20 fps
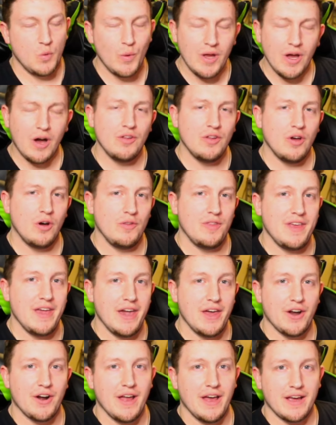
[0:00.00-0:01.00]
We all know the
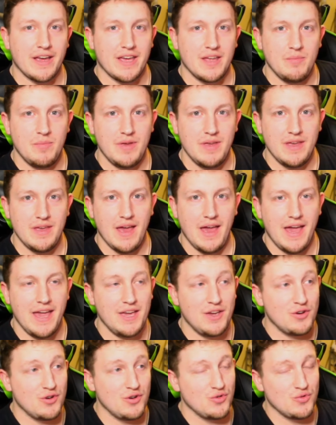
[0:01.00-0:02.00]
internet can be
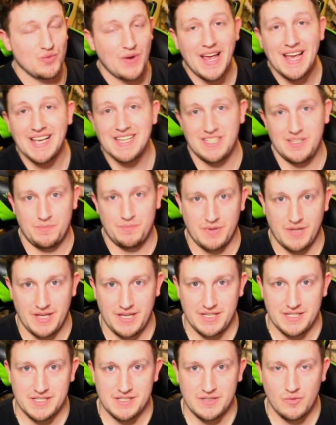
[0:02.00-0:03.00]
a crazy
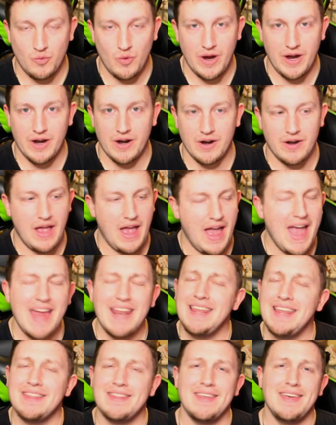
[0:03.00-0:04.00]
place where
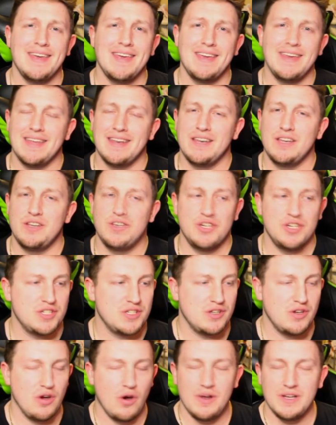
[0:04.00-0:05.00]
anything can
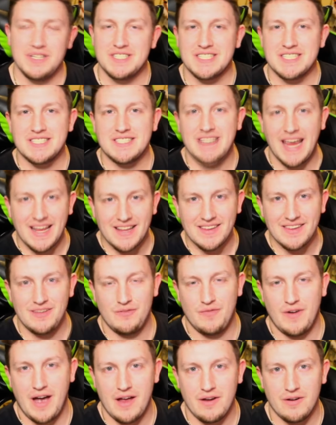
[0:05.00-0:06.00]
just go insanely
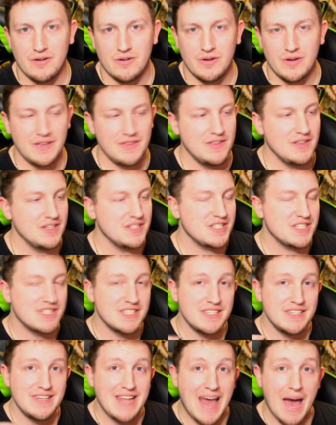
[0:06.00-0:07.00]
viral in the
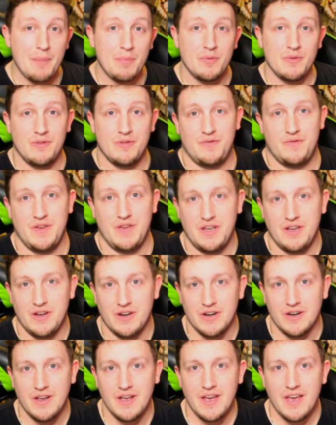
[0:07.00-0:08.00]
snap of a
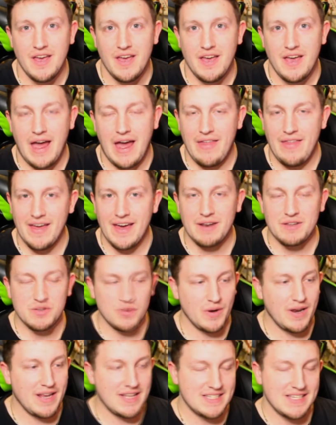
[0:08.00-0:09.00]
finger. And that's
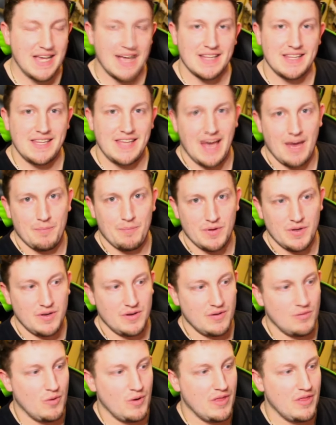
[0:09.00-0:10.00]
what exactly
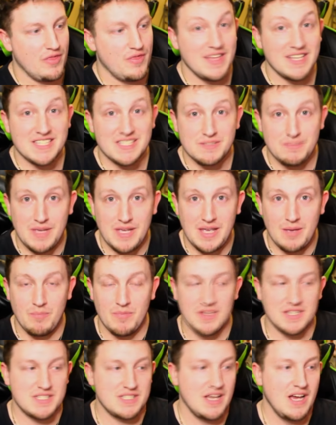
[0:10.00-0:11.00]
happened with this meme,
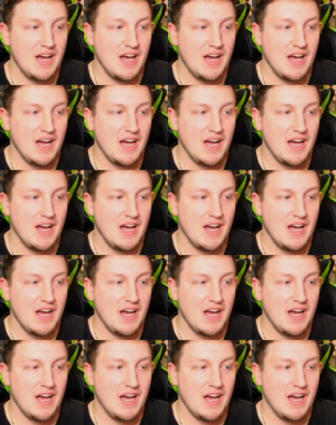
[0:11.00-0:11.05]
this